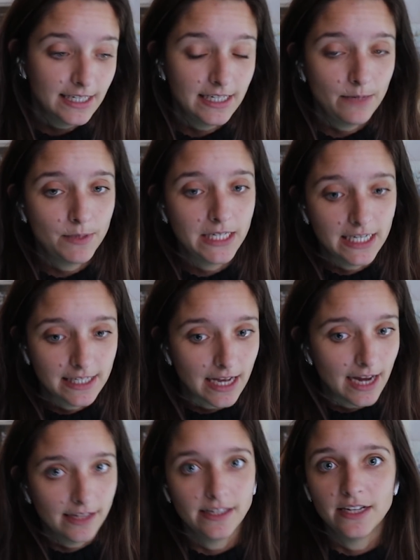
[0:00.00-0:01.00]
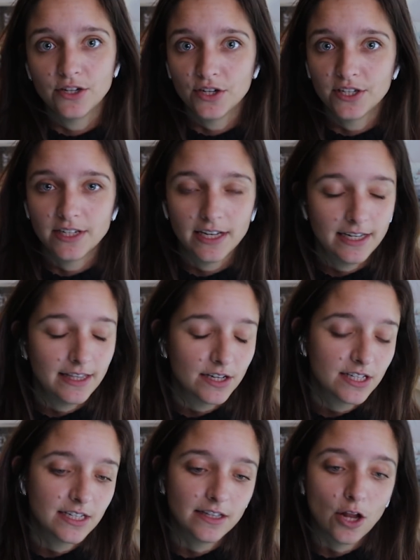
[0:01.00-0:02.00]
The deep sea is highly understudied.
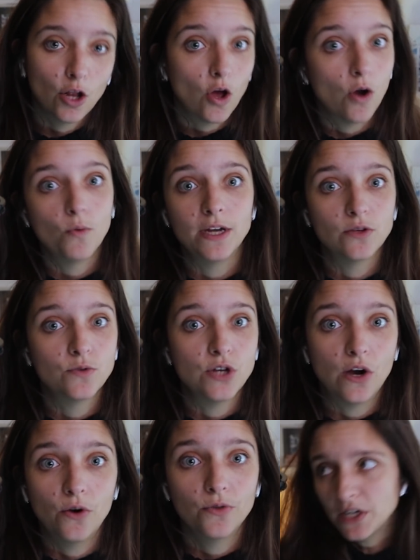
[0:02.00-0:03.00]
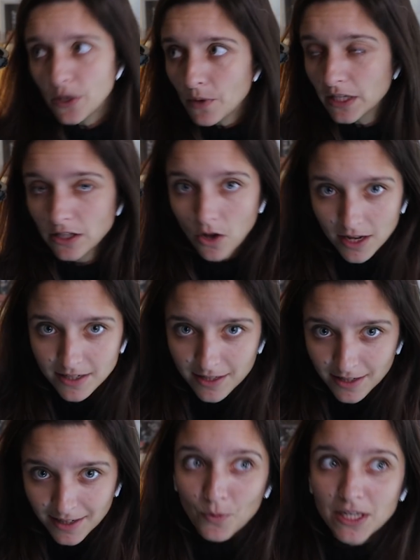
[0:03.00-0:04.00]
There's still a lot we don't know. We know a
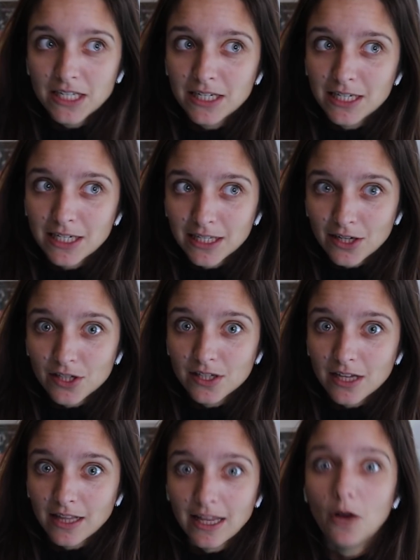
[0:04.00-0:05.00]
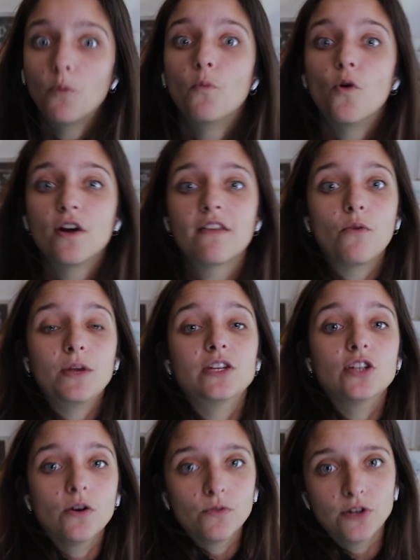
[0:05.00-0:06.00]
lot, but we still there's a lot more that we
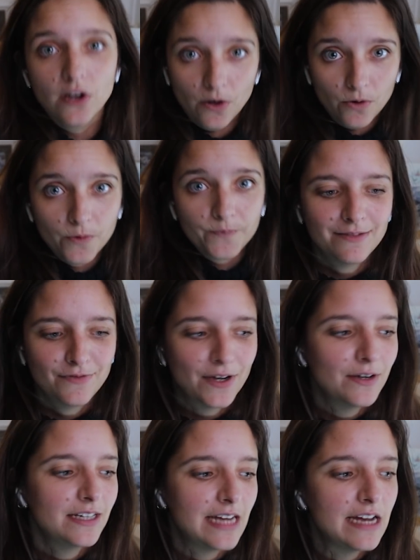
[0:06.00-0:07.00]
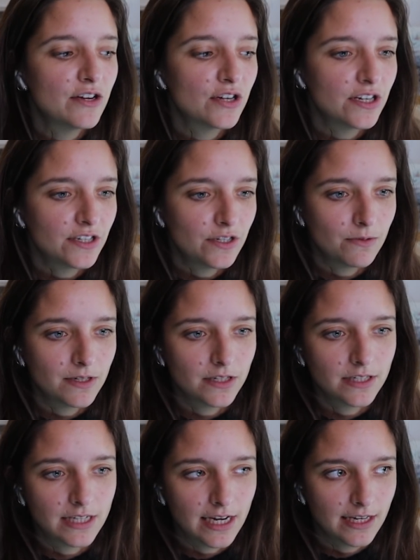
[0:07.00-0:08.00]
don't know. It's very dangerous to
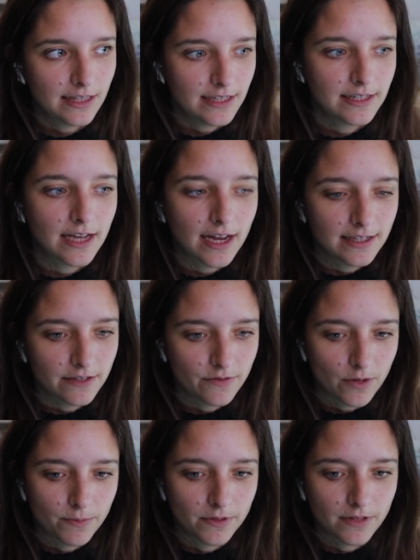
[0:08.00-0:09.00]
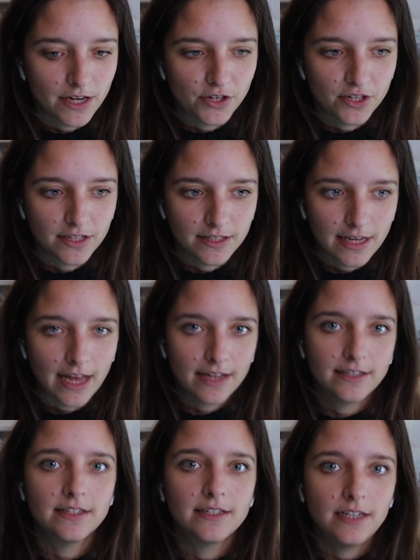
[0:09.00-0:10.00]
undertake these kinds of operations
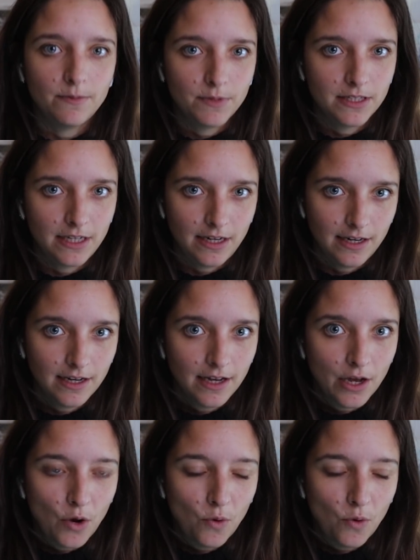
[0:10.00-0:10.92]
at the deep sea